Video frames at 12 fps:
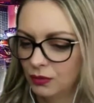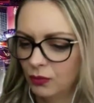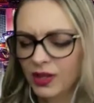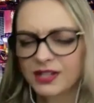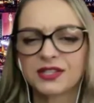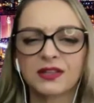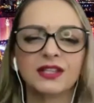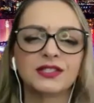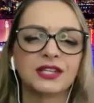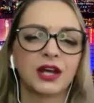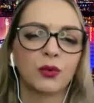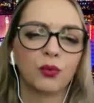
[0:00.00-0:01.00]
well, let's, let's
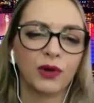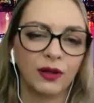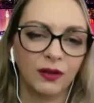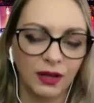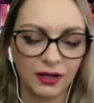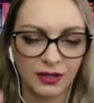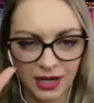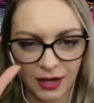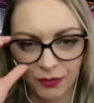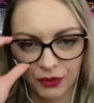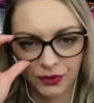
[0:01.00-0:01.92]
take a real example.